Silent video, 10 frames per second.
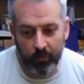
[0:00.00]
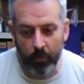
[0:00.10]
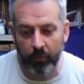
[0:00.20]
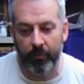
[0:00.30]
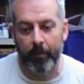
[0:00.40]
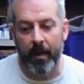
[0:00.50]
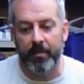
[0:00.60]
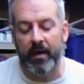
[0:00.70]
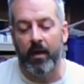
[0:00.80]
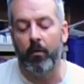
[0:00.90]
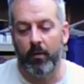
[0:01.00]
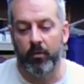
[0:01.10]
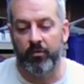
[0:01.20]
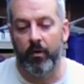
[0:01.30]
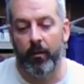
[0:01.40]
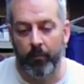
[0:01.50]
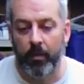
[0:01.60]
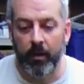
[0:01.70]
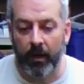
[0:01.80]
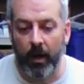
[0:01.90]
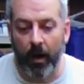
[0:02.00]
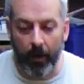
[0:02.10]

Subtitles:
for popping out trim in a car.